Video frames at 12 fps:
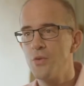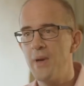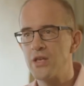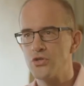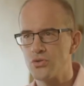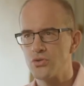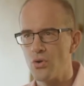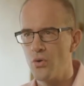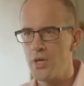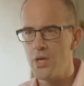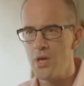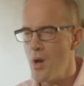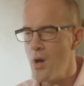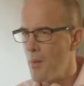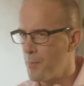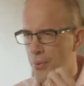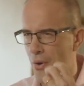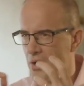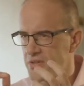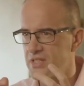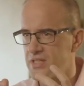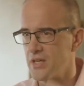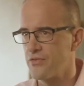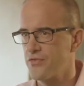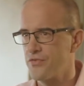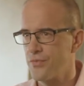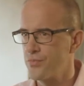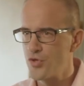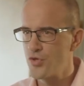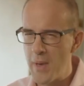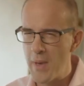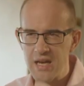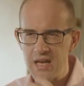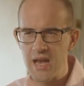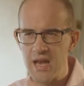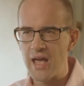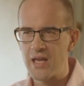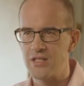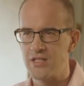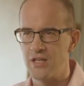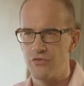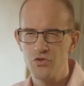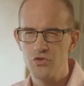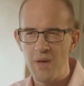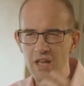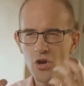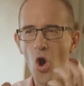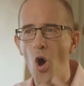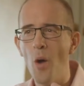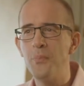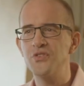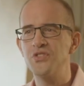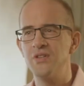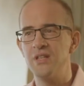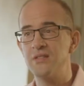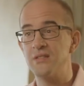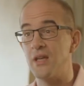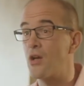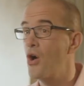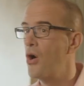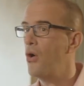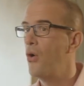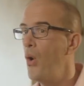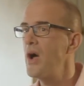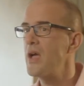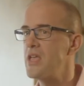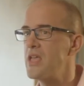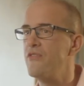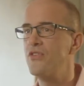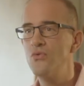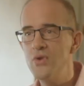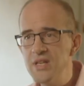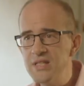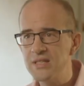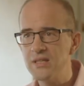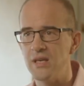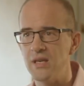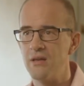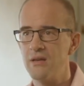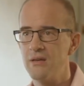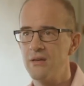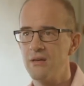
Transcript: to make a story positive, to make it negative, to make it opportunistic, or even risky.